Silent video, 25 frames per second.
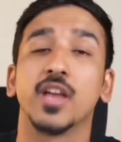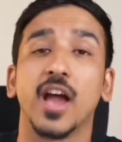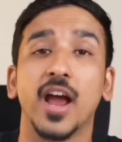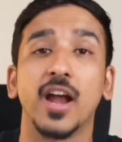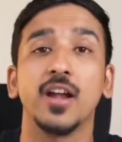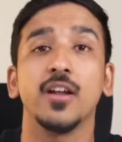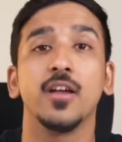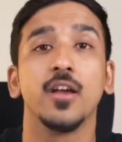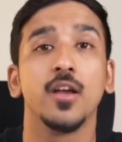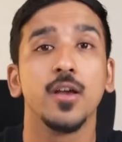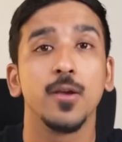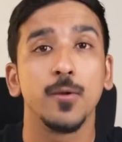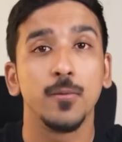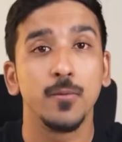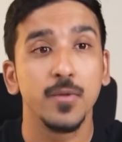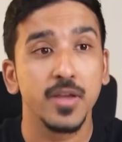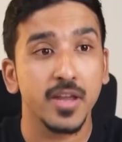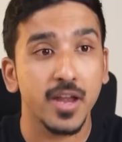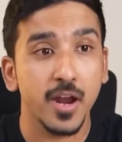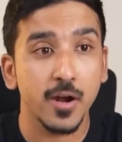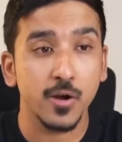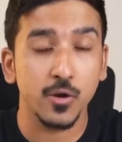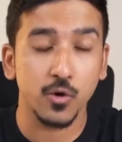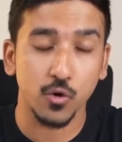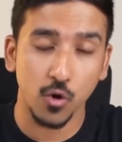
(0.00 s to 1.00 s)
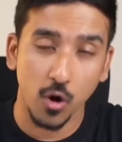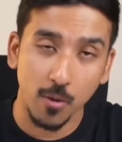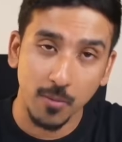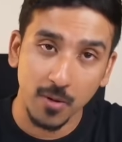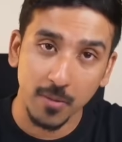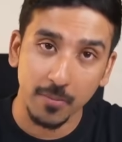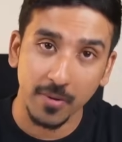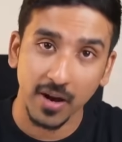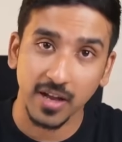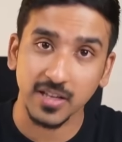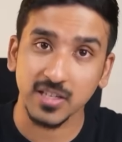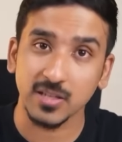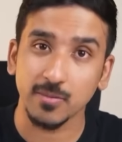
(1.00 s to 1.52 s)
so that we can drop
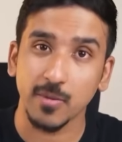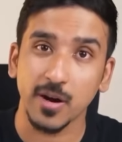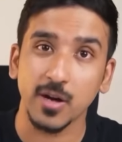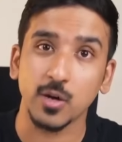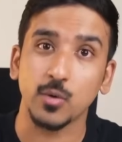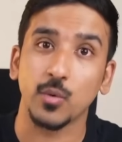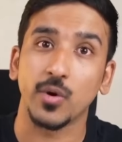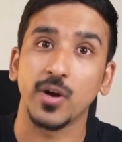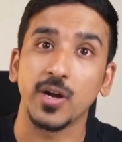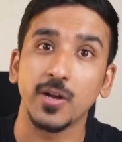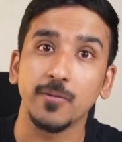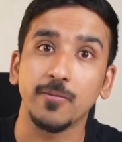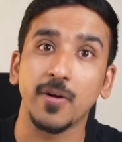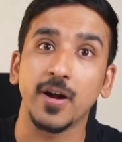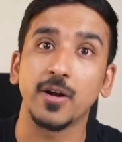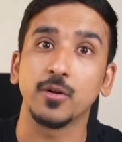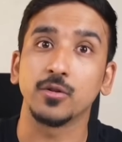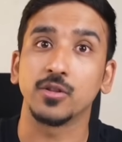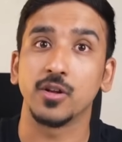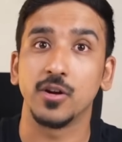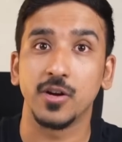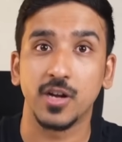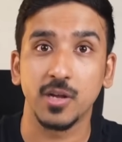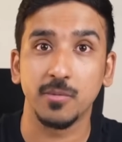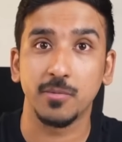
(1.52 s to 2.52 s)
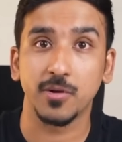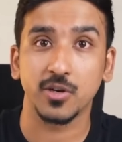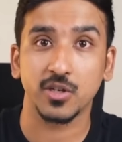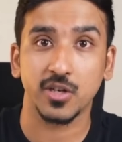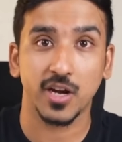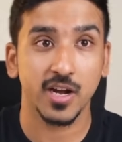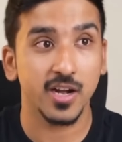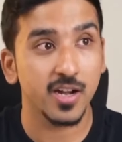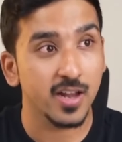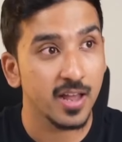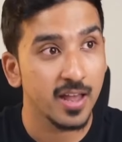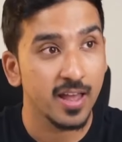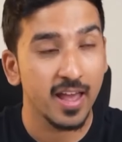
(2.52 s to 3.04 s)
our prices by 25 to
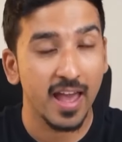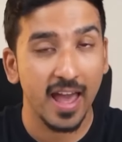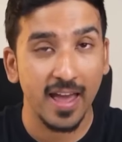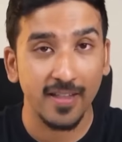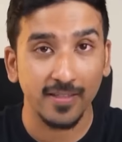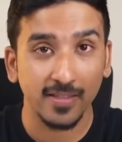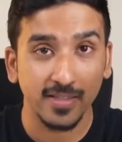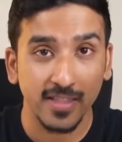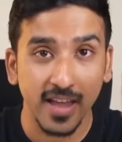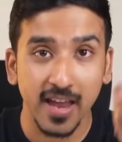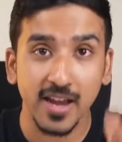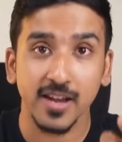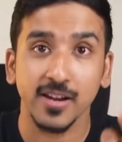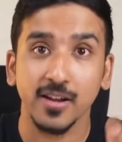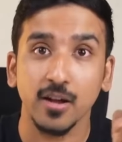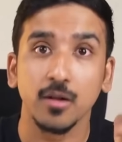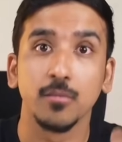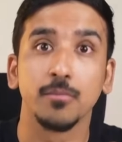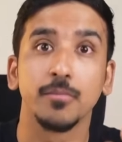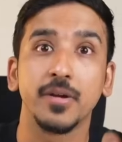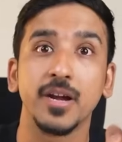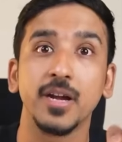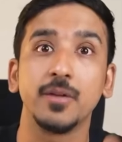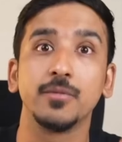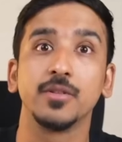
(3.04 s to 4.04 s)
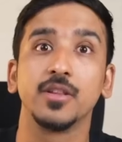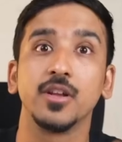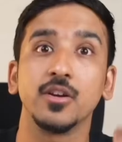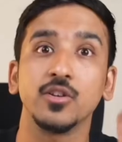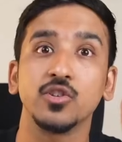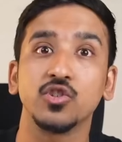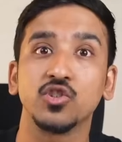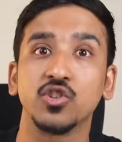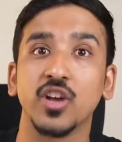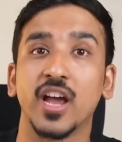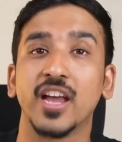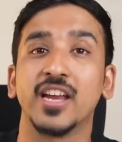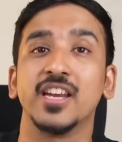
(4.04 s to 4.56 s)
30% and then compete with
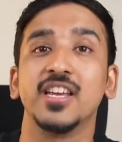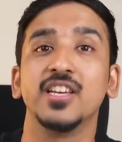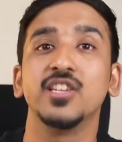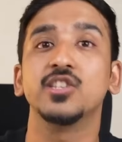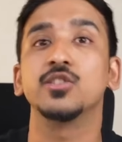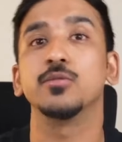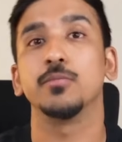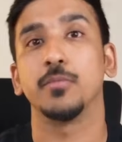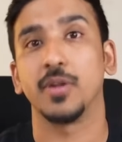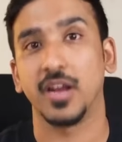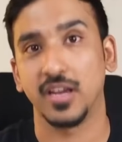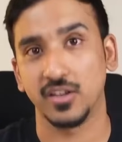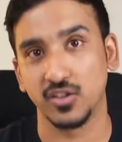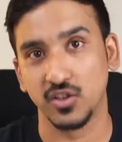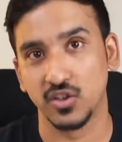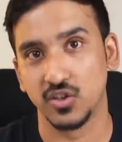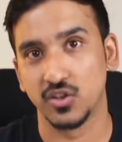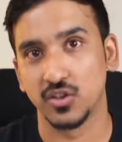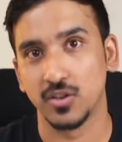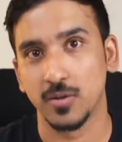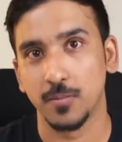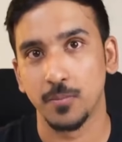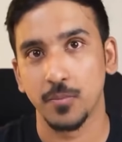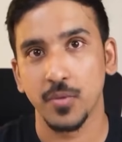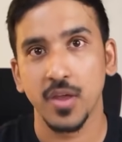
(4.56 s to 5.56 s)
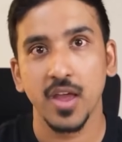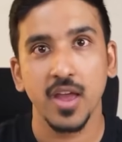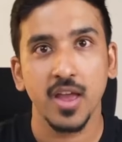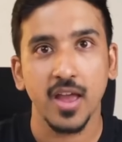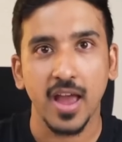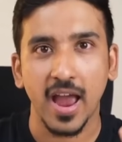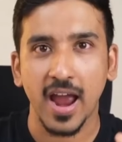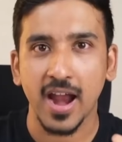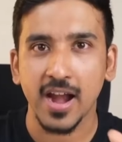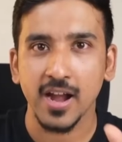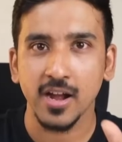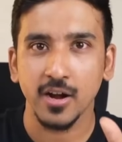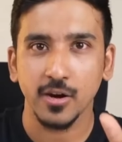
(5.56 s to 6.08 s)
the Chinese prices.
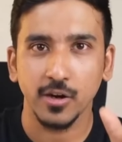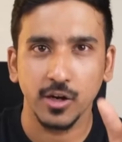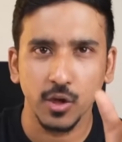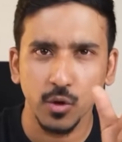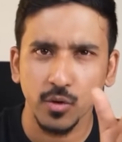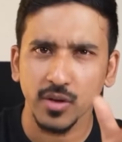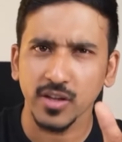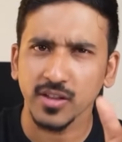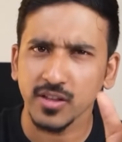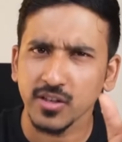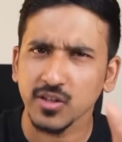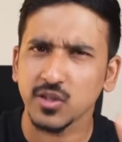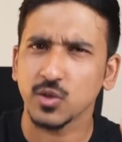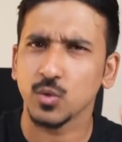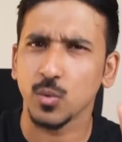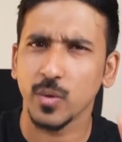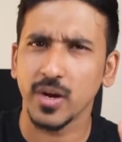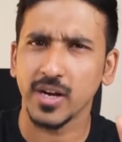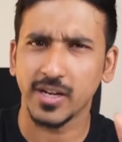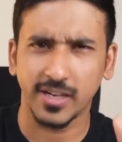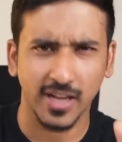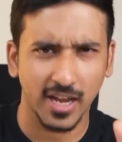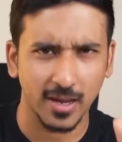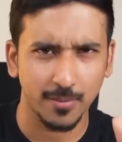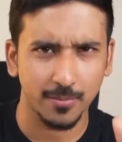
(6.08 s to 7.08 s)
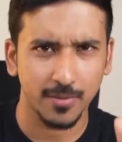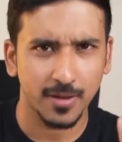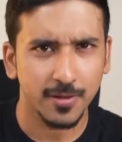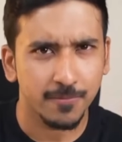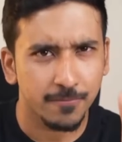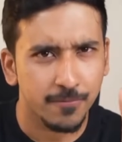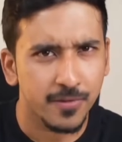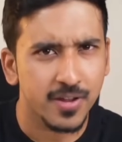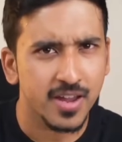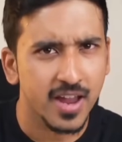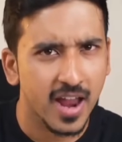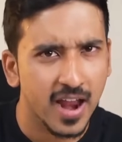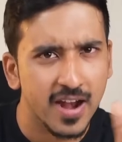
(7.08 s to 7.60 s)
And during this sweet time,
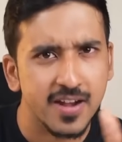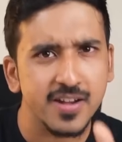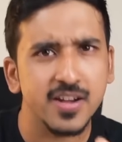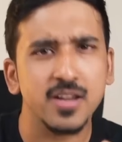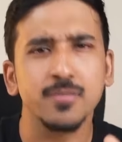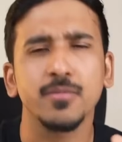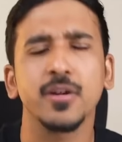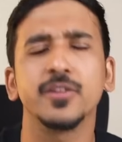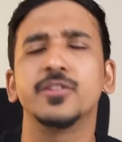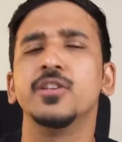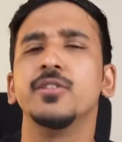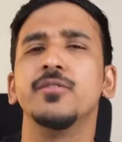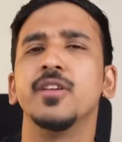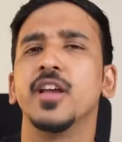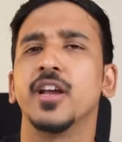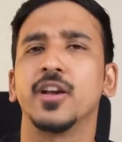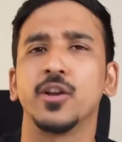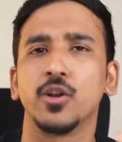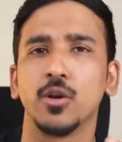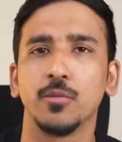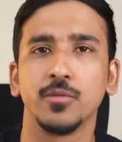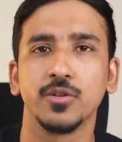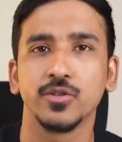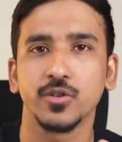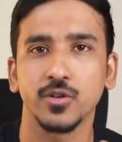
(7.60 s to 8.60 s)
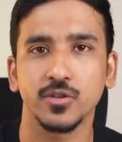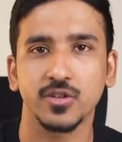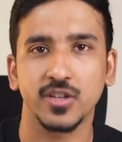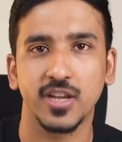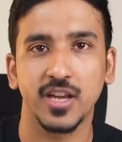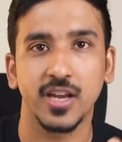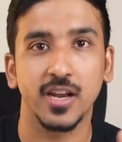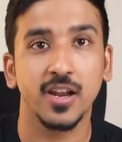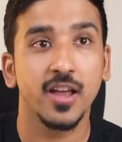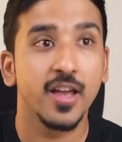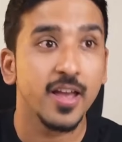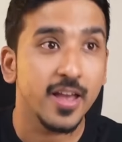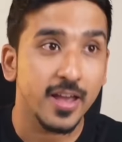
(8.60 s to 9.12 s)
if we end up achieving economies of
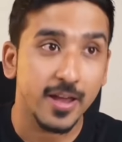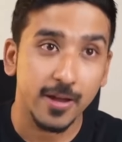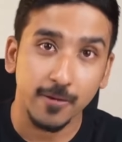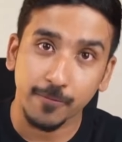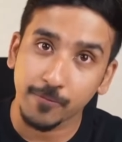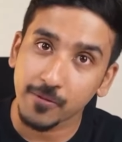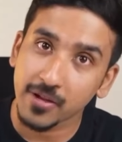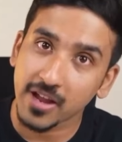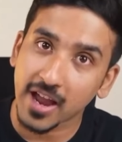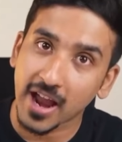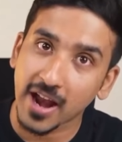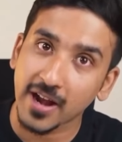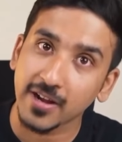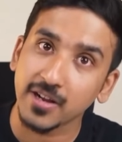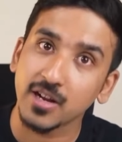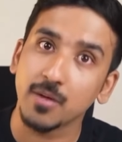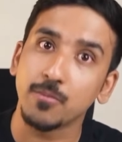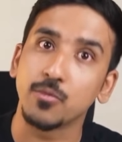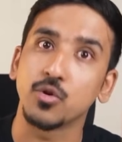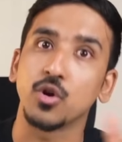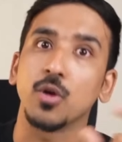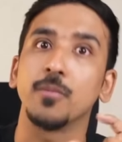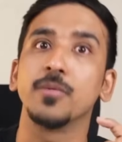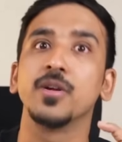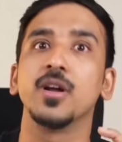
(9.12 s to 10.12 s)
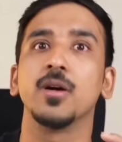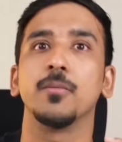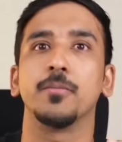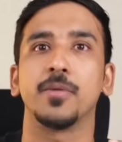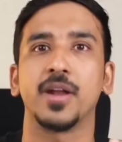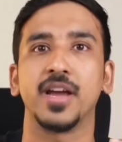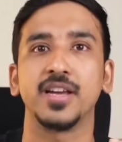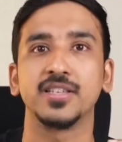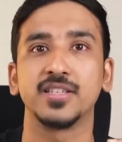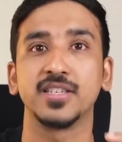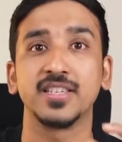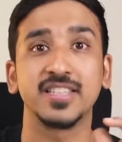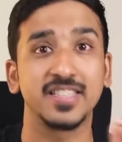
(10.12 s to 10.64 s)
scale, if we end up dropping our
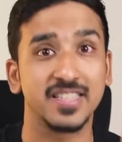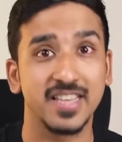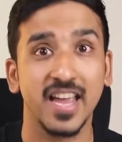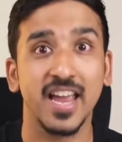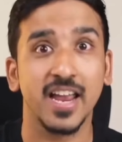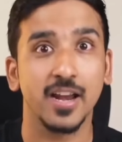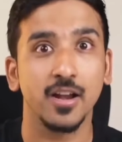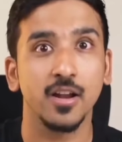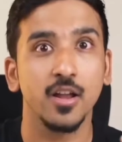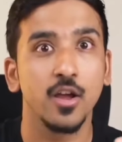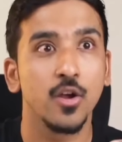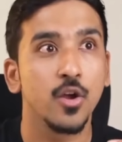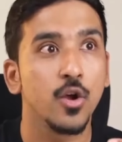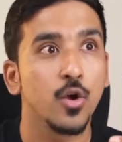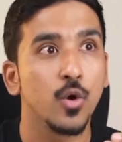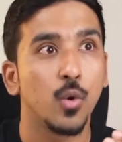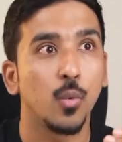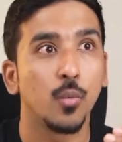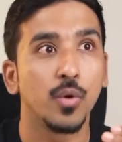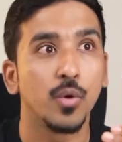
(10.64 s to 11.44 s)
prices, then